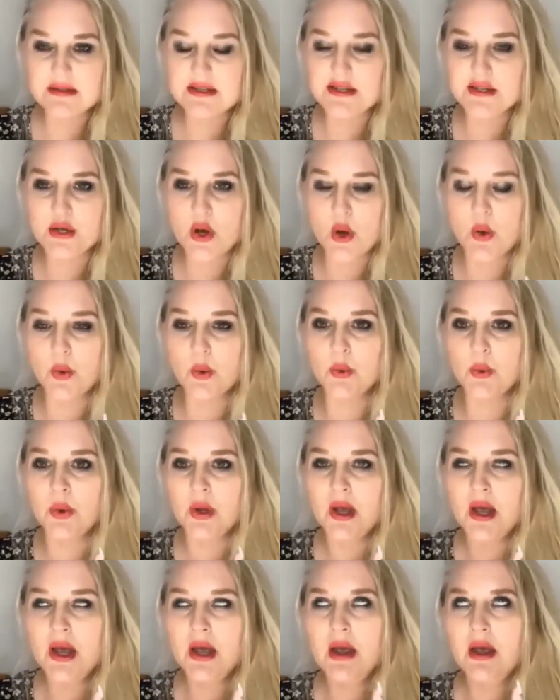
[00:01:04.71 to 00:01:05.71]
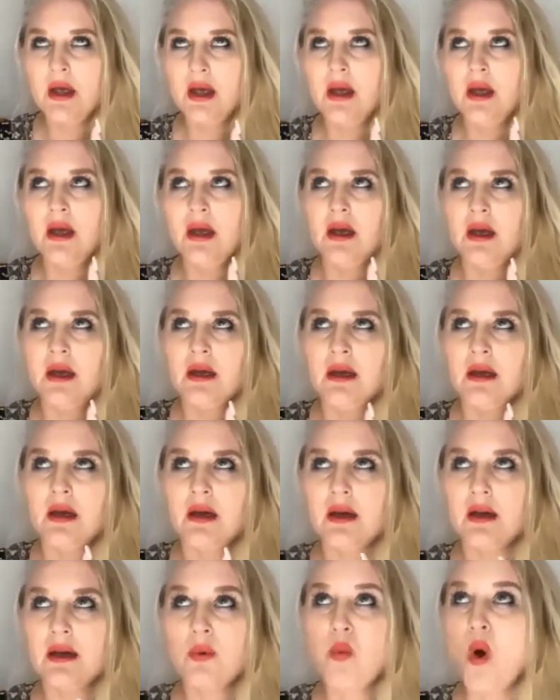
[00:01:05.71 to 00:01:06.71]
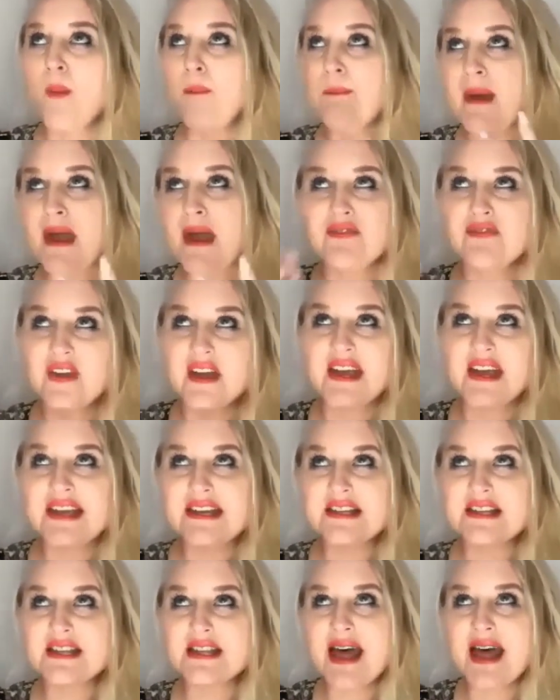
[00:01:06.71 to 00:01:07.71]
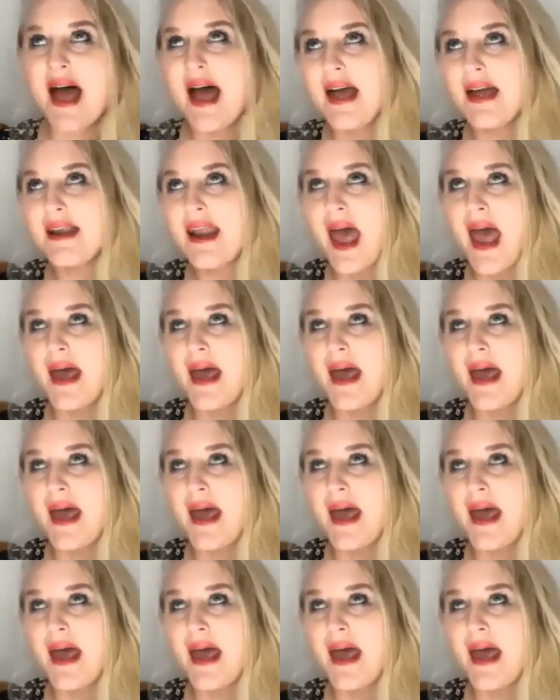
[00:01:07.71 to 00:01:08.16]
So what benefit is that?